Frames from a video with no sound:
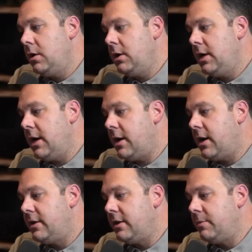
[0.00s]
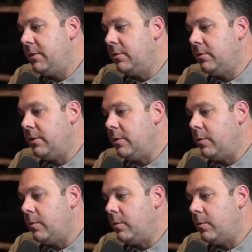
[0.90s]
Yeah, I think people will
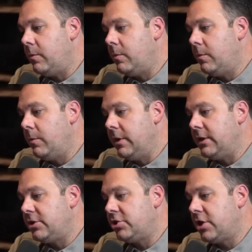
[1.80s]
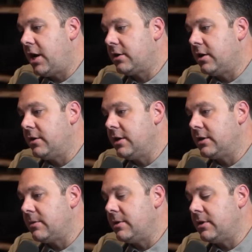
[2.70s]
be really shocked on
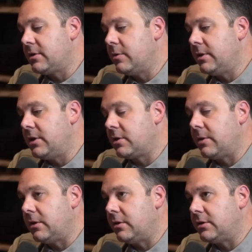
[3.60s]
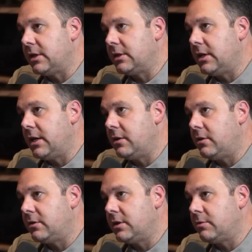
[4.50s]
things. I mean, so we talked about LulzSec today, and
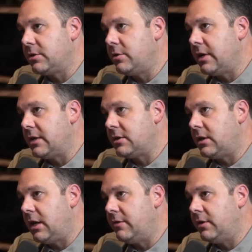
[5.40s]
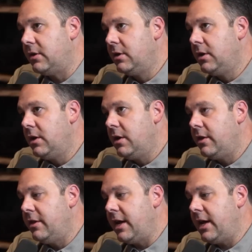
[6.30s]
LulzSec was 2011.
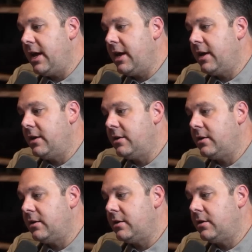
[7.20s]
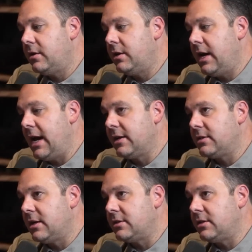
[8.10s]
They had
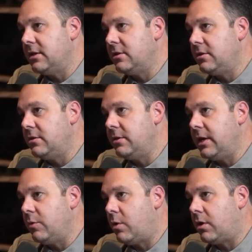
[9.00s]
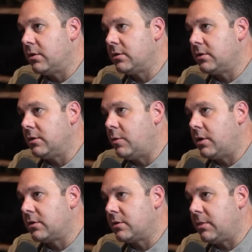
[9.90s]
access into the
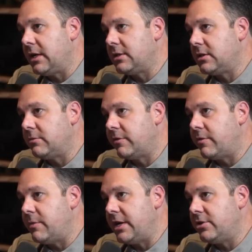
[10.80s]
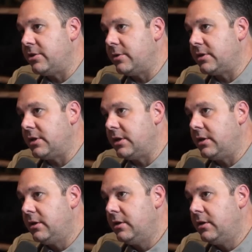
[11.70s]
water supply system of a major U.S. city.